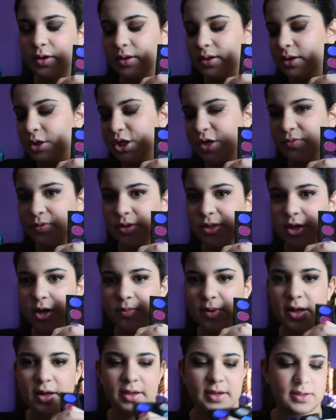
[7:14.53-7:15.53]
in the Jeffree Star
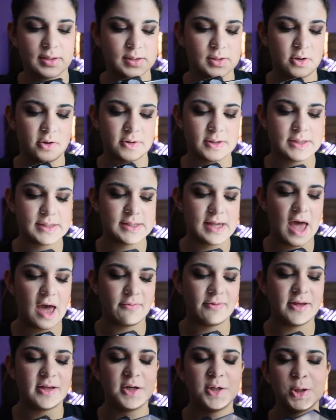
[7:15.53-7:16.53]
palette. It's called
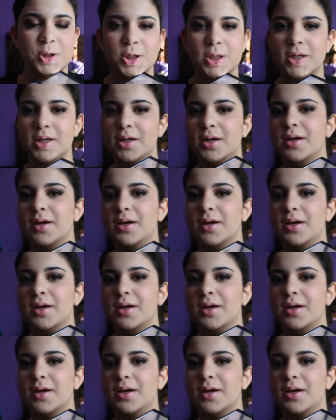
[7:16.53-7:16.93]
Savage,